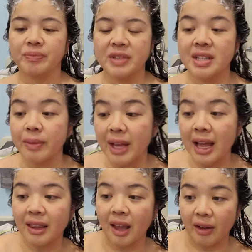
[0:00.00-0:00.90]
Something I
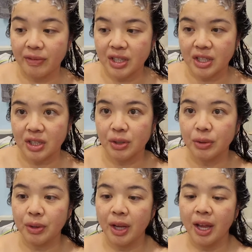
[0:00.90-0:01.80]
love to
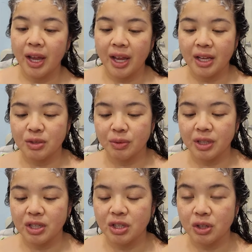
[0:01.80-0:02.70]
do is
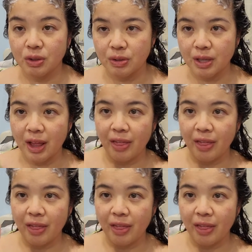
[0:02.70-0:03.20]
really to use